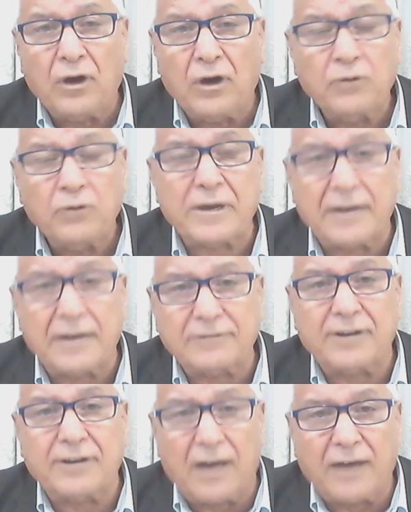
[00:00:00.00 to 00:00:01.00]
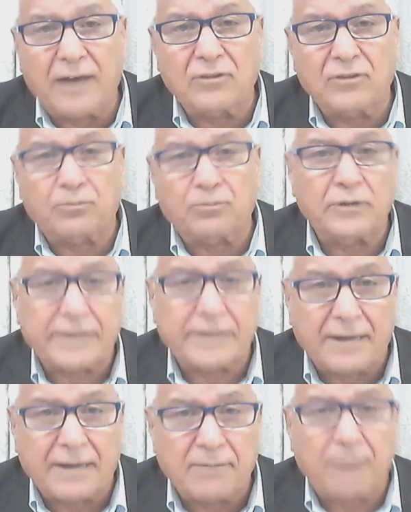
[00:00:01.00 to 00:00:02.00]
We cannot rely on the
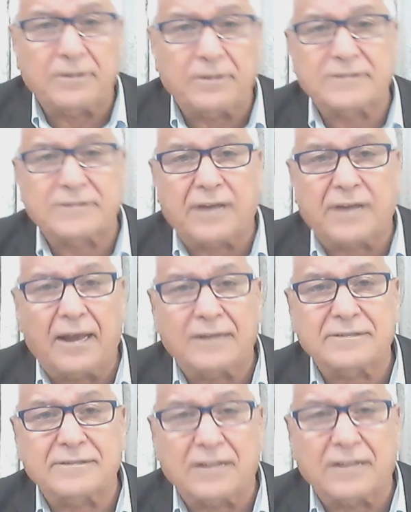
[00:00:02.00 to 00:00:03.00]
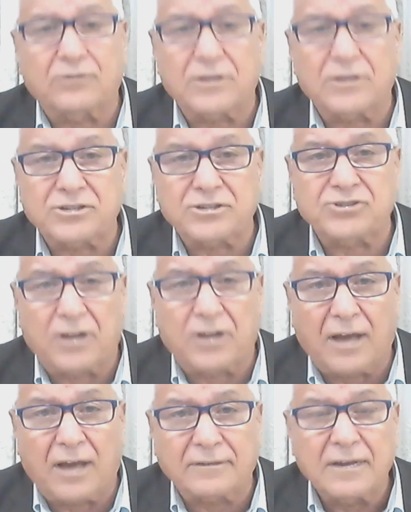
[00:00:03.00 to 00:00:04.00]
political map in Israel. It's not going to change a
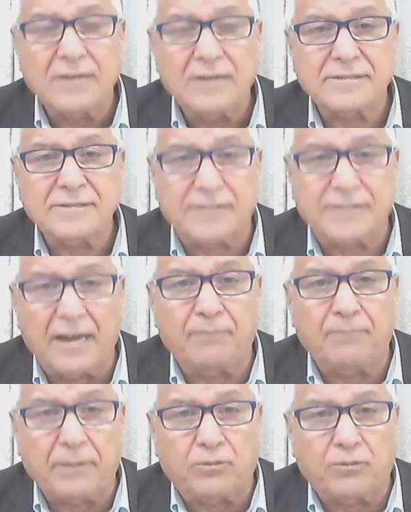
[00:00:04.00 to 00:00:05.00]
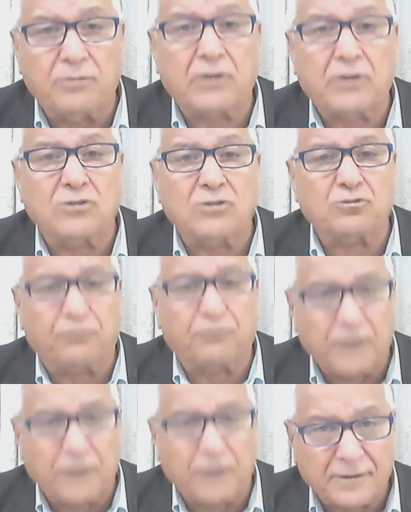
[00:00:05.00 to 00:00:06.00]
lot. Still, people, because of
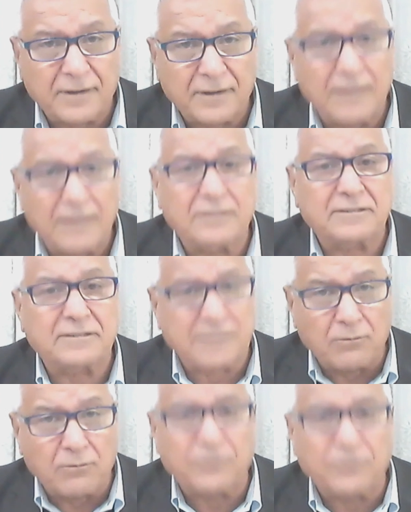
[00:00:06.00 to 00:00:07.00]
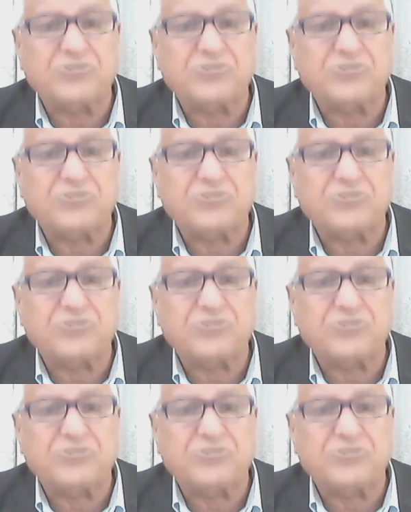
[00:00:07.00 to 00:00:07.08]
fear, and some of it